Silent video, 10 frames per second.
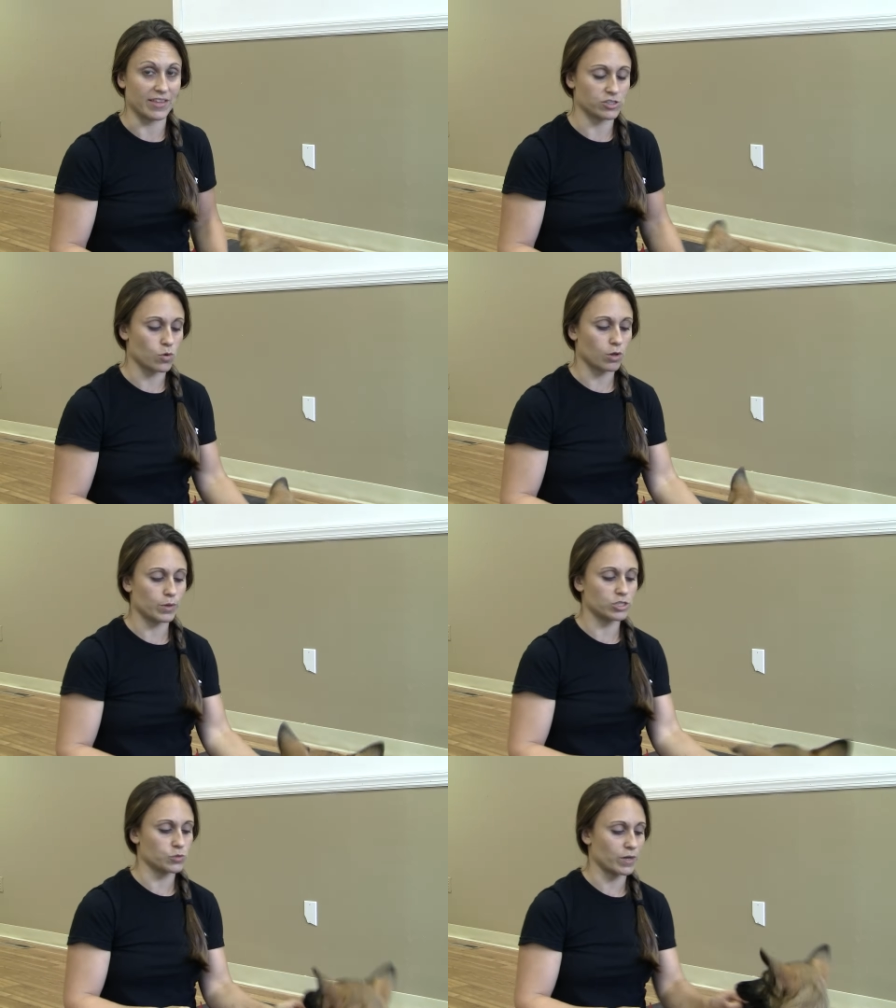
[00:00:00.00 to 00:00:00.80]
That's all
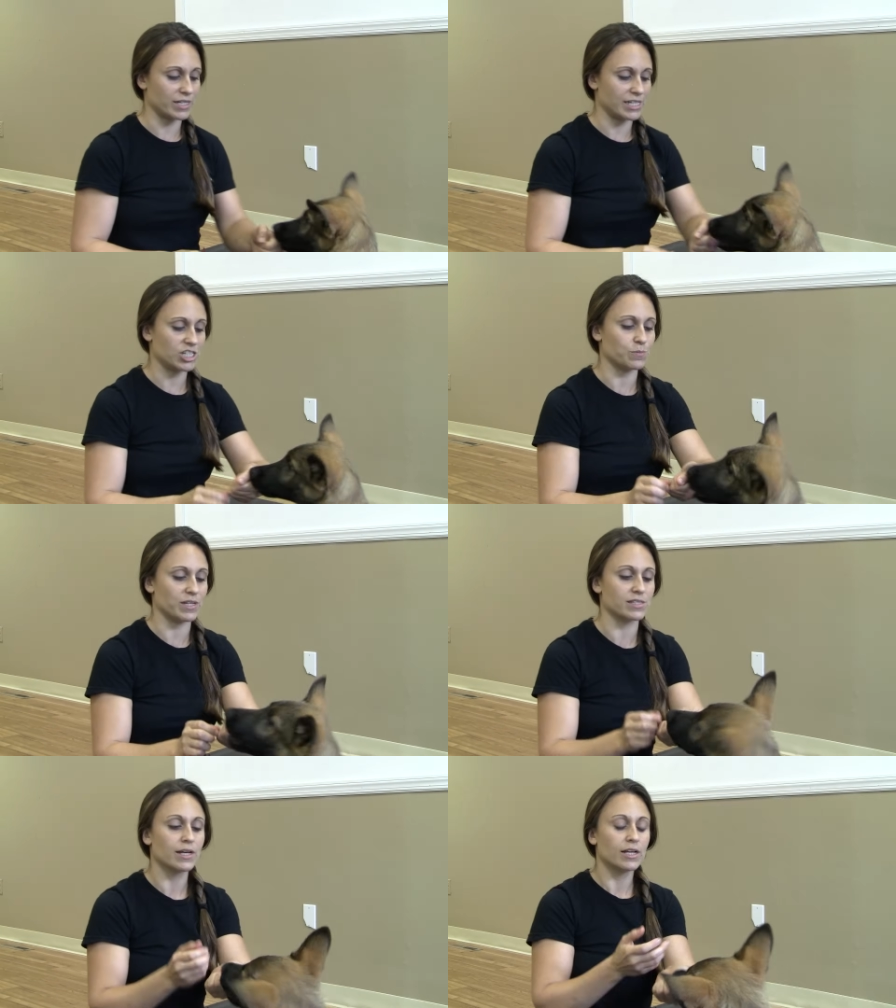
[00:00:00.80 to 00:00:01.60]
we just want to teach him,
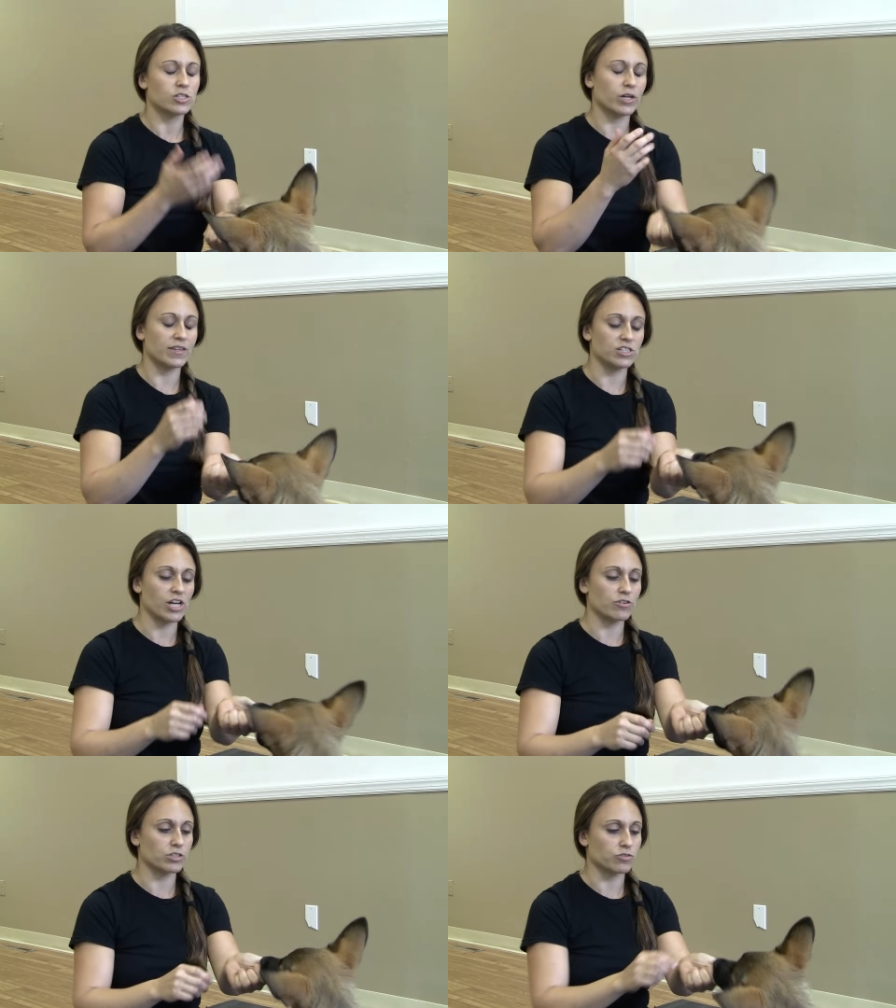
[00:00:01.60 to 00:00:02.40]
is to look in the
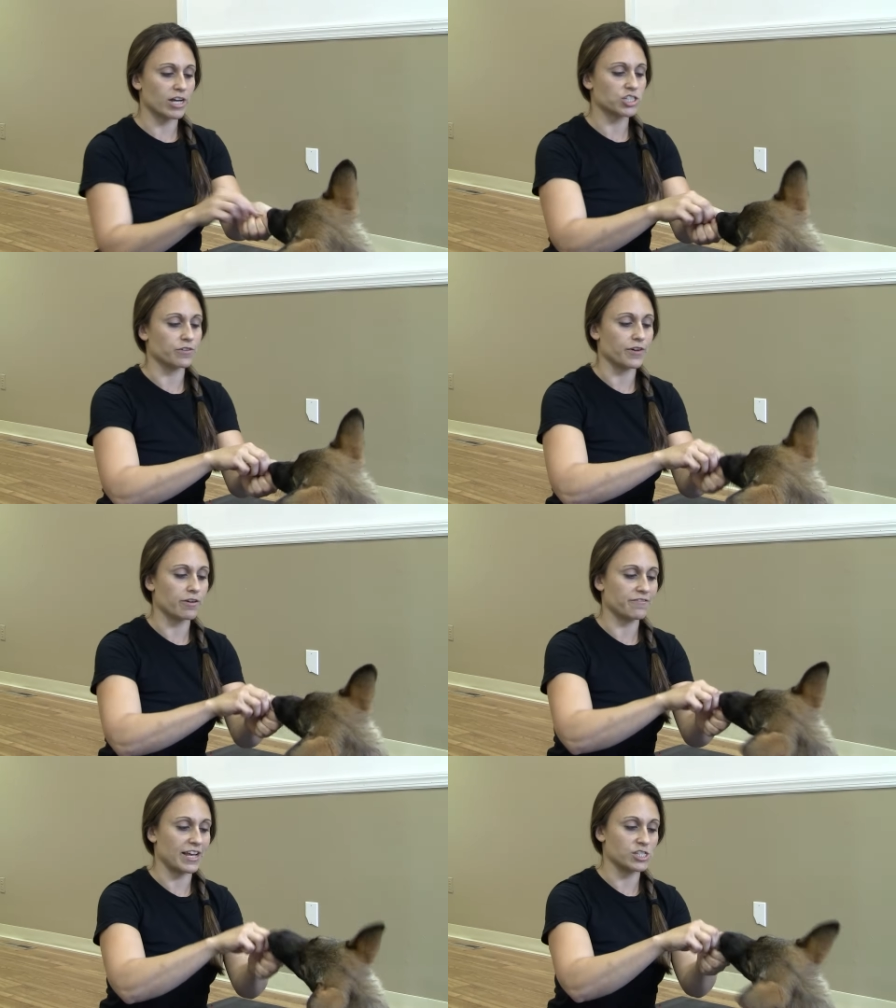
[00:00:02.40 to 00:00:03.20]
general direction of our
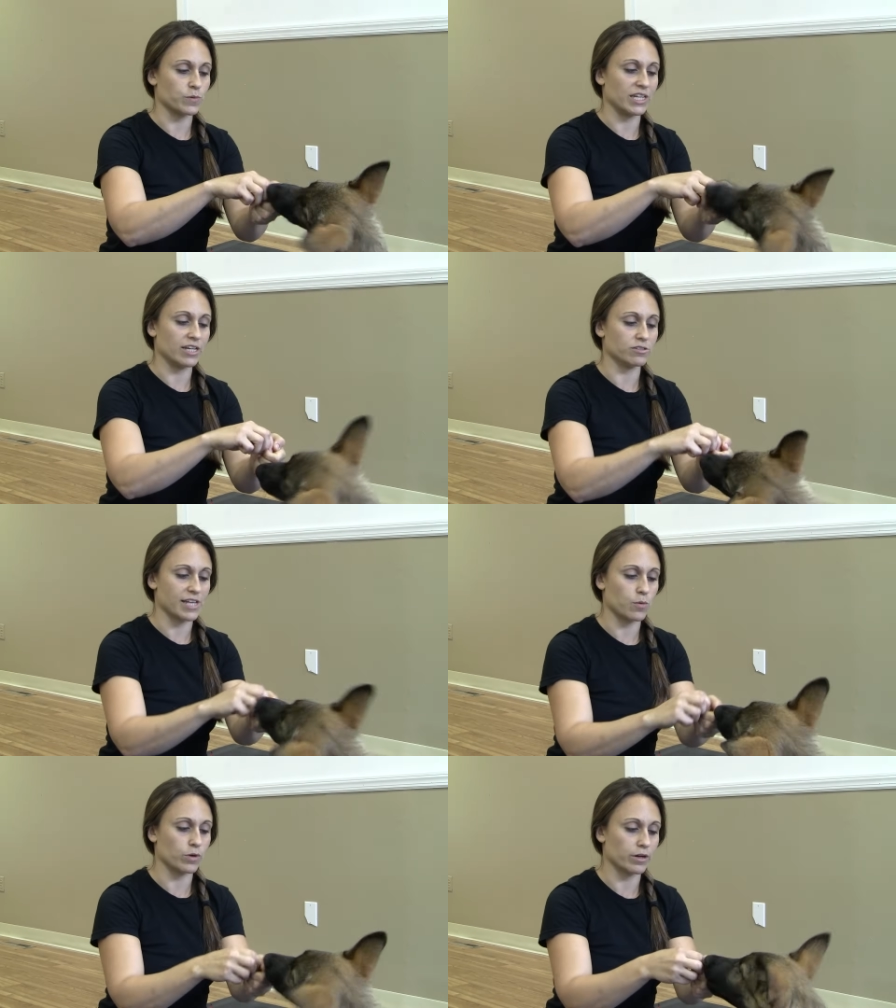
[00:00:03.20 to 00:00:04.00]
face when he hears
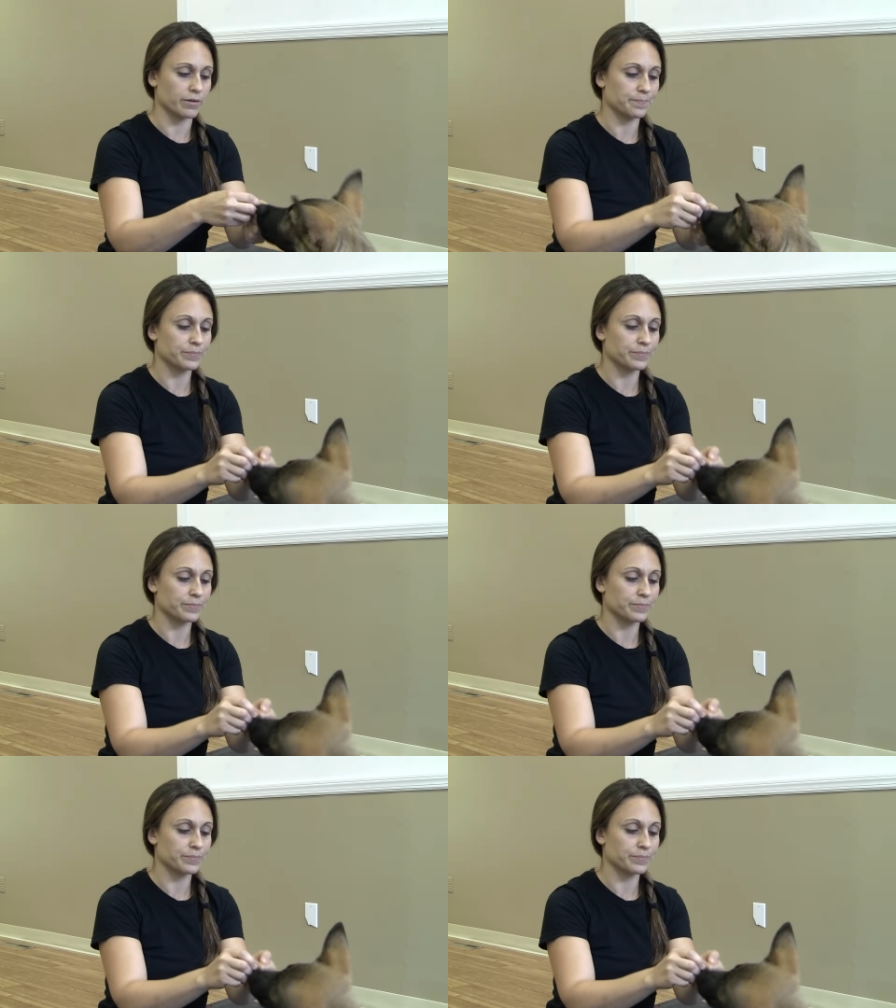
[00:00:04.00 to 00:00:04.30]
that word.